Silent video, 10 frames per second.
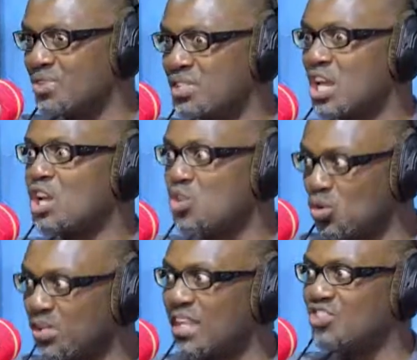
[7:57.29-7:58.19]
not the
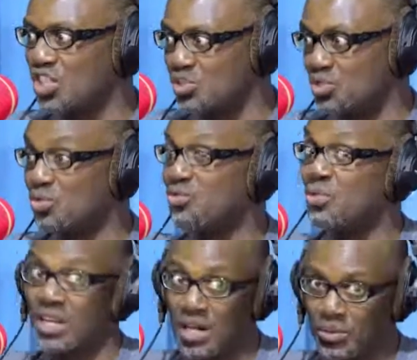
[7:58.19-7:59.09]
injection of foreign
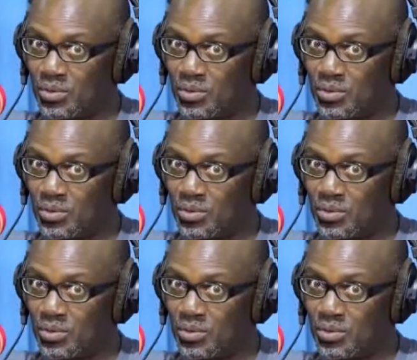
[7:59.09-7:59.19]
capital.